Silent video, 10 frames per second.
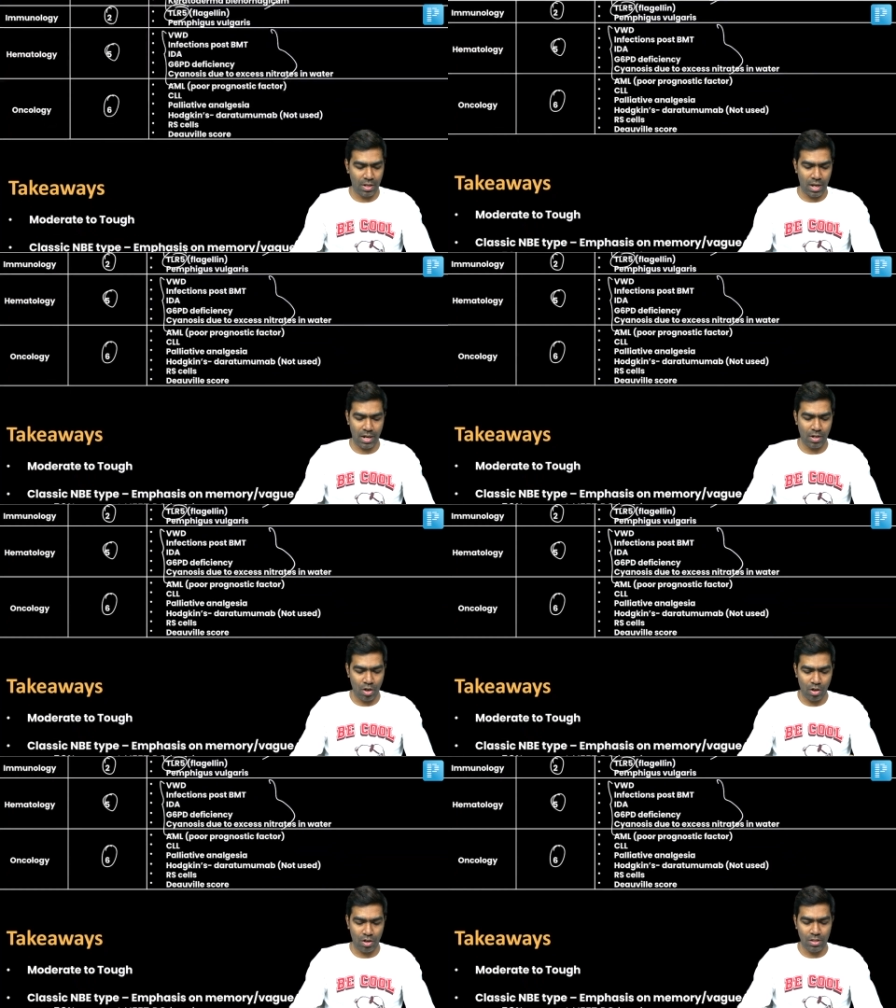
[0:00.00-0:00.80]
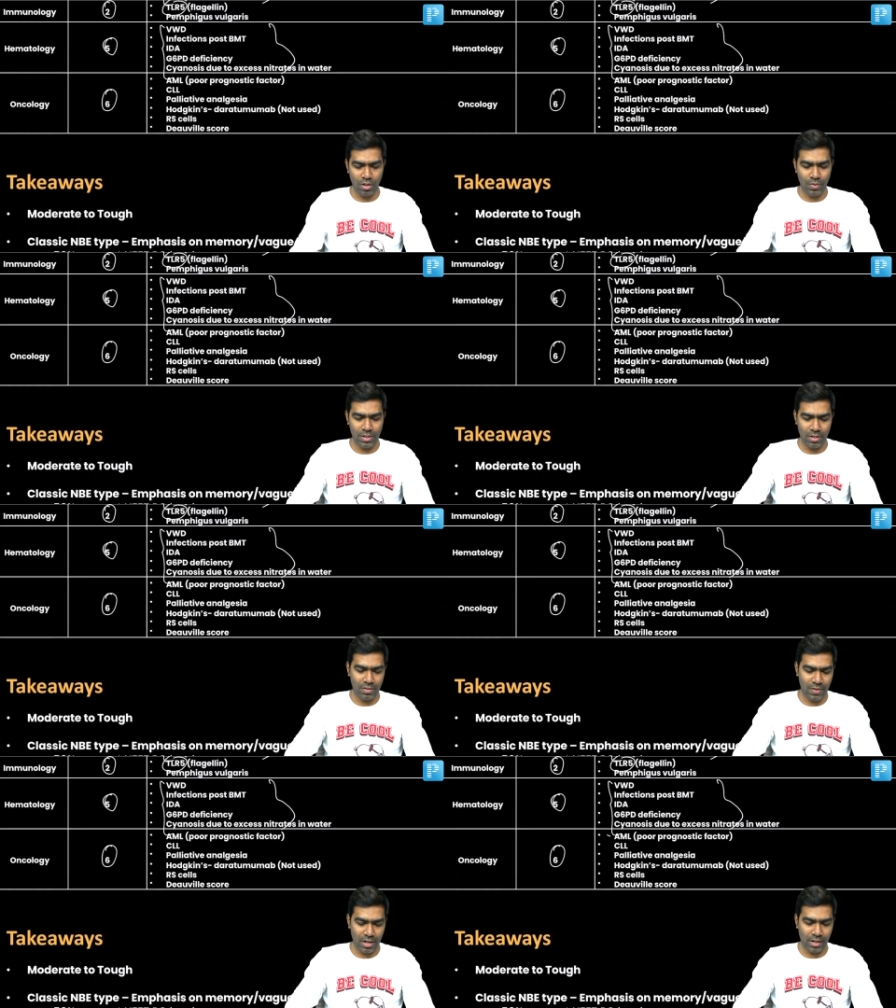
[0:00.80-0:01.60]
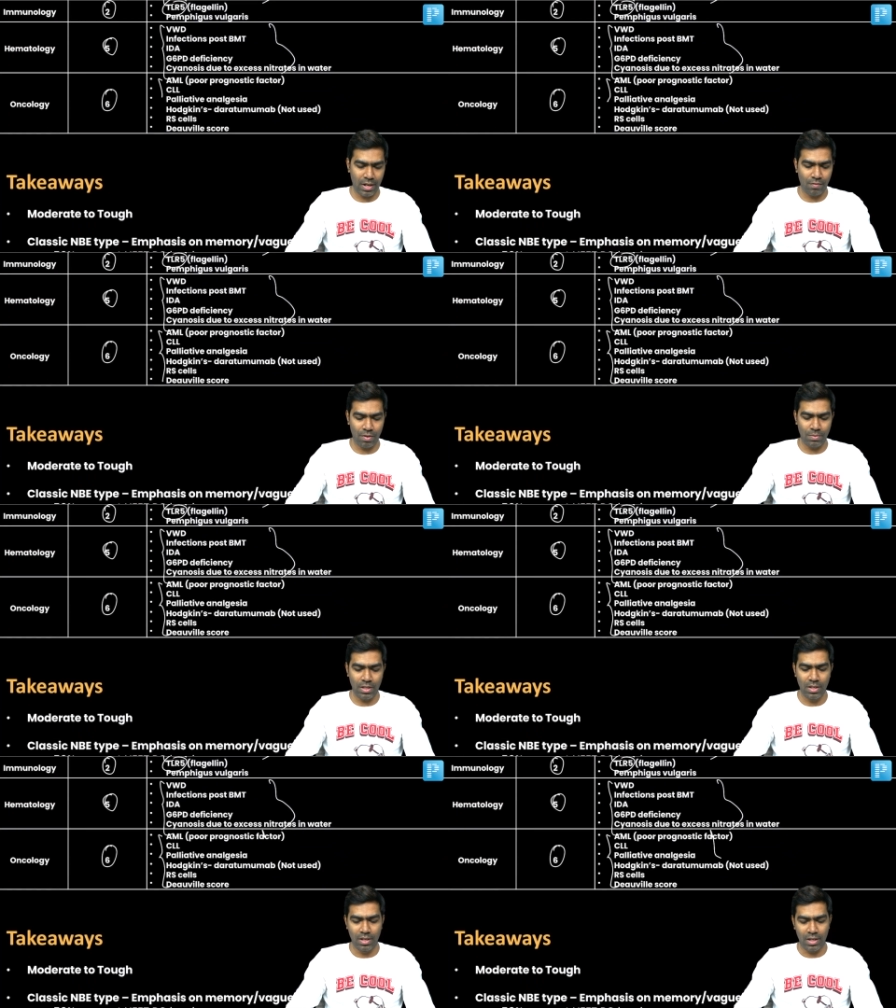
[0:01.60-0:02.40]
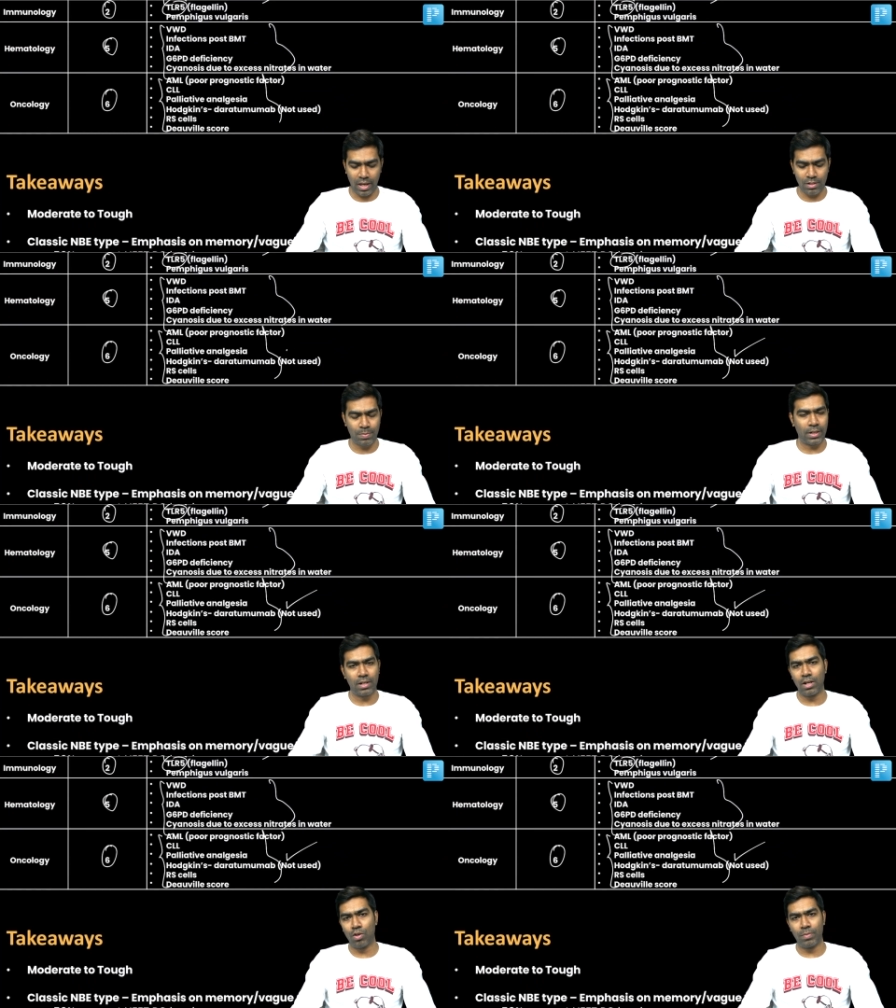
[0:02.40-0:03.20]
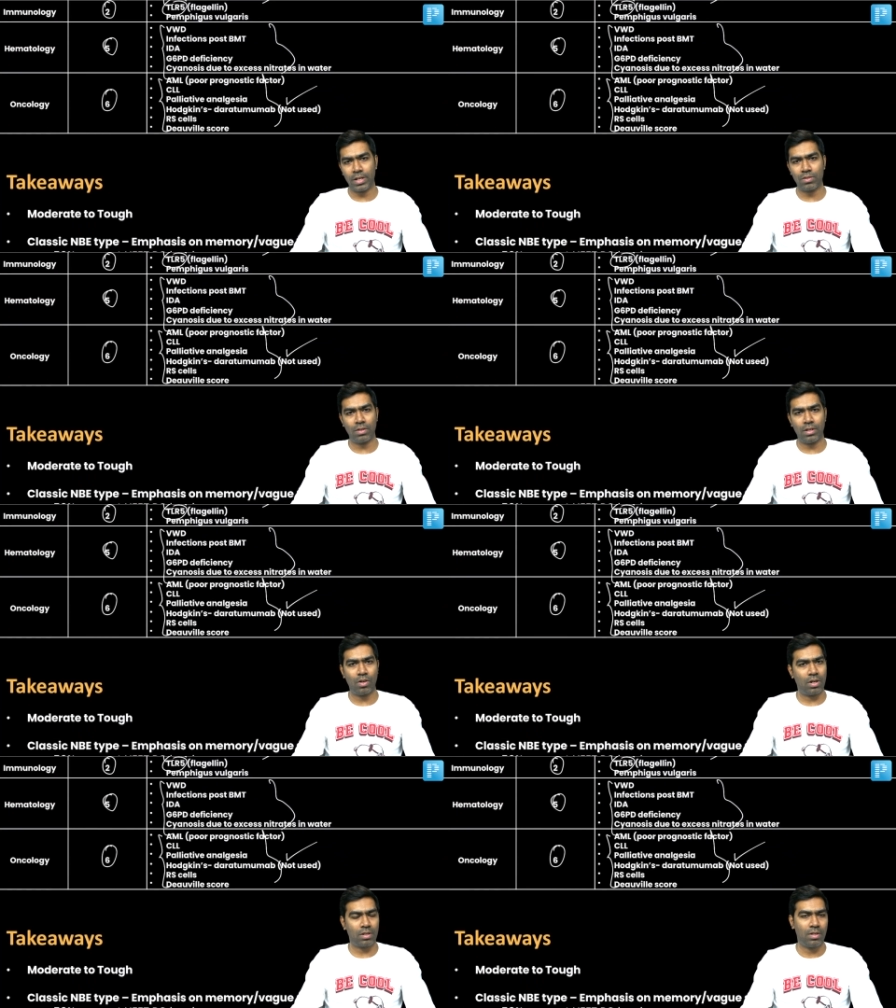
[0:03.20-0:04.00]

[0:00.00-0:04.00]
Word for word: and oncology questions were again from the expected domains only, not